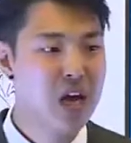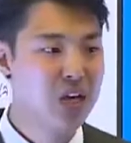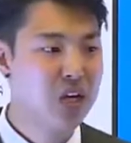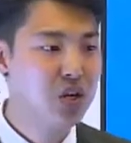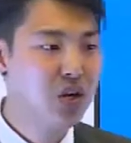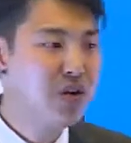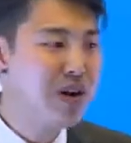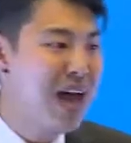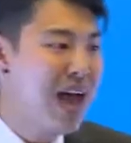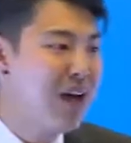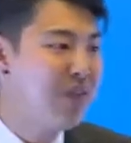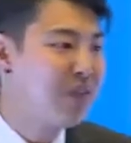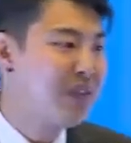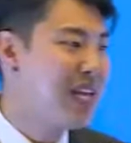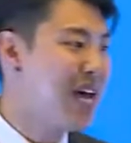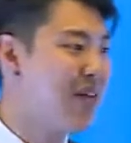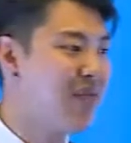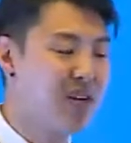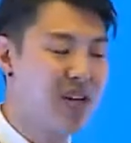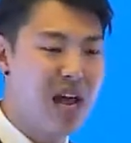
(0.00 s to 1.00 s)
You don't have
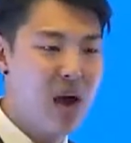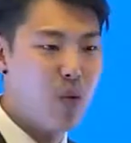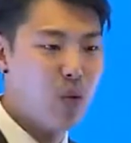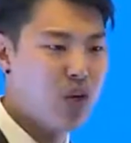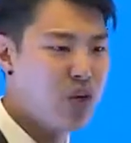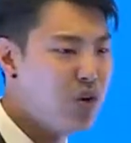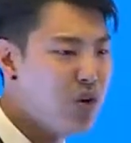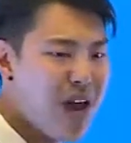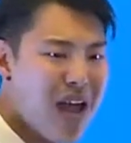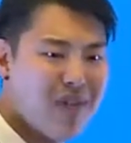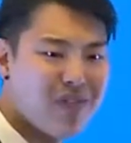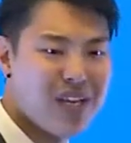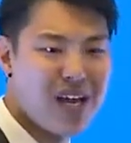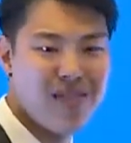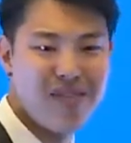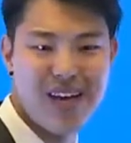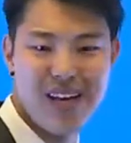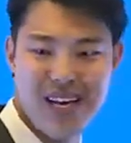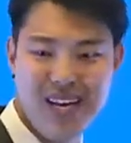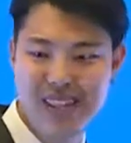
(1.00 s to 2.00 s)
to have a network. You don't have to
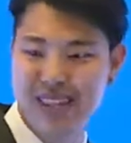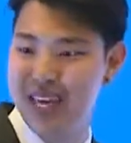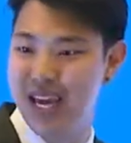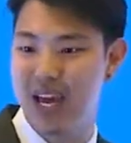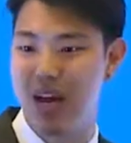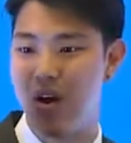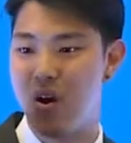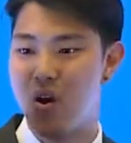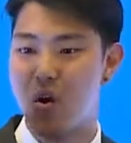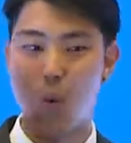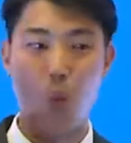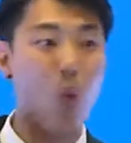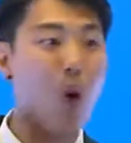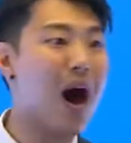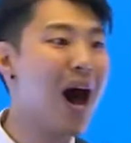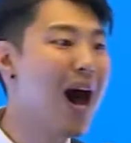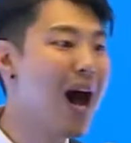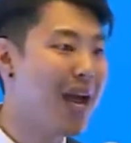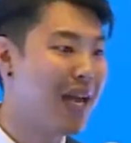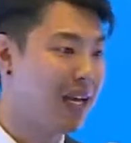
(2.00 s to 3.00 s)
have anything.
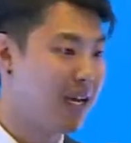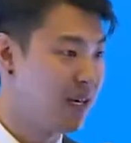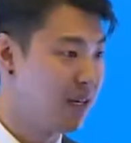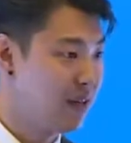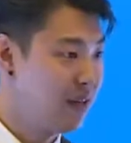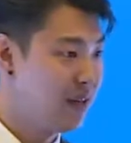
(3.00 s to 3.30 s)
Why?